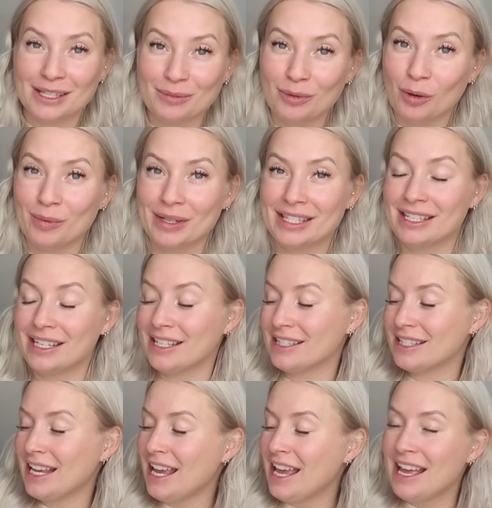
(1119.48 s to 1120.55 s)
small
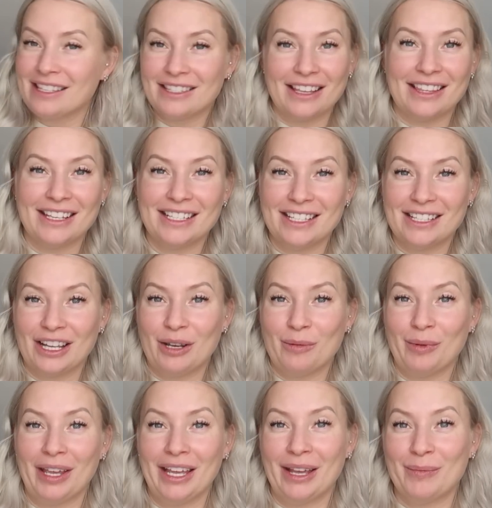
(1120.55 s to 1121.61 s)
business. So this is going to
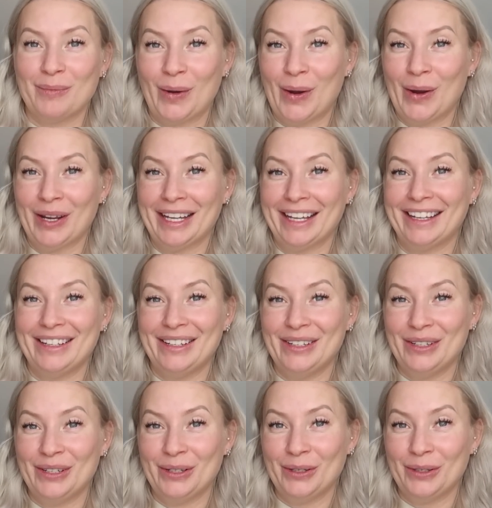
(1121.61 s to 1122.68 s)
be my
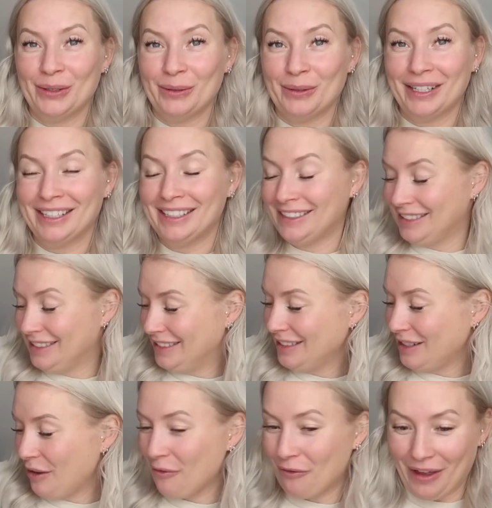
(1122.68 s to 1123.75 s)
new
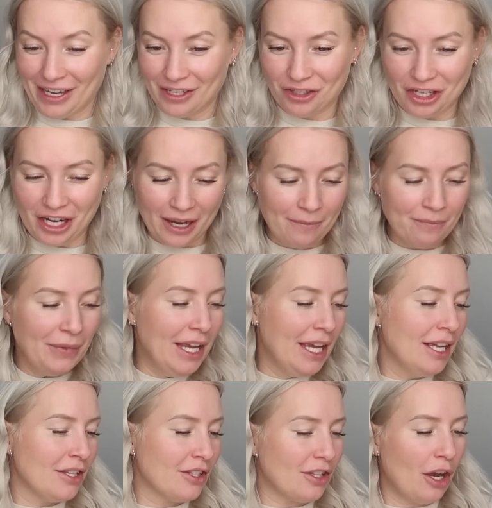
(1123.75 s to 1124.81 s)
venture.
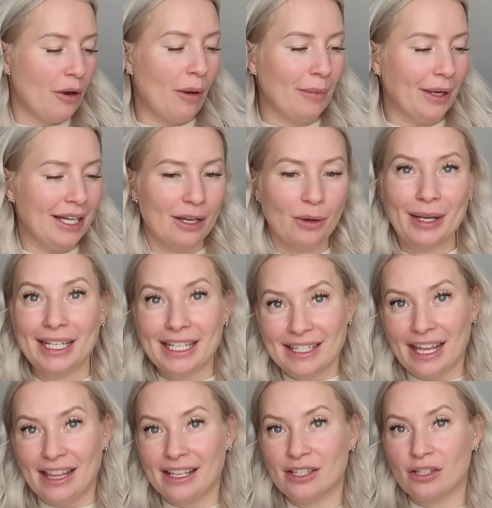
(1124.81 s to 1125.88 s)
So I'm going to quickly
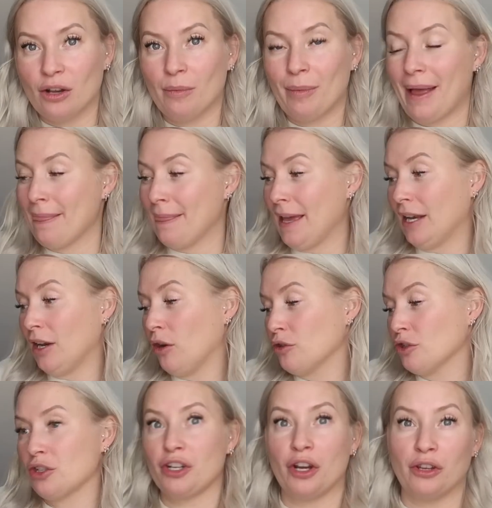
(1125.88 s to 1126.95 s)
set this up, and then I'll
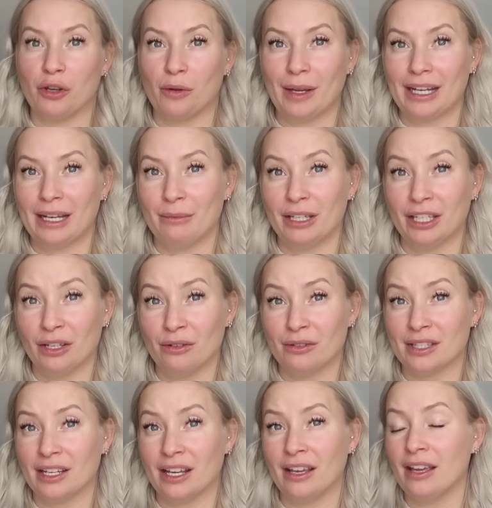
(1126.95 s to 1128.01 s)
just show you quickly me
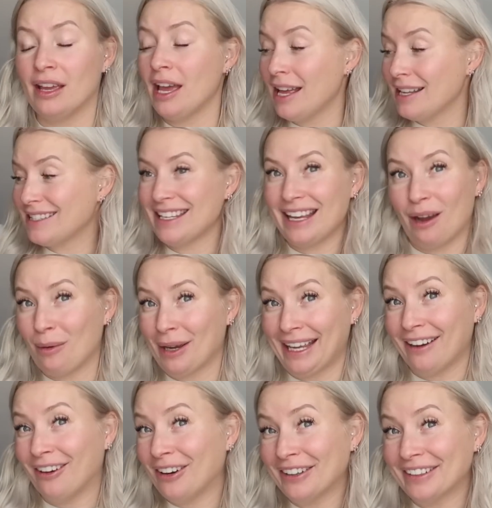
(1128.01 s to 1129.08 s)
using it, see how I
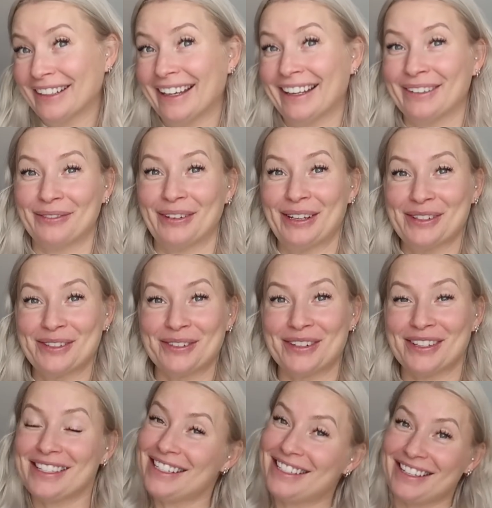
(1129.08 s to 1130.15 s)
get on, and fingers
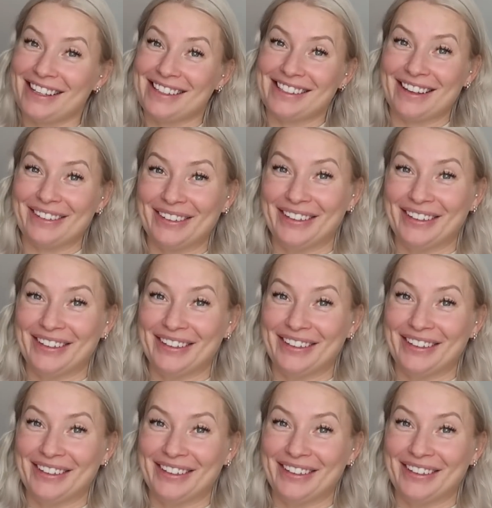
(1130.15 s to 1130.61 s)
crossed it turns out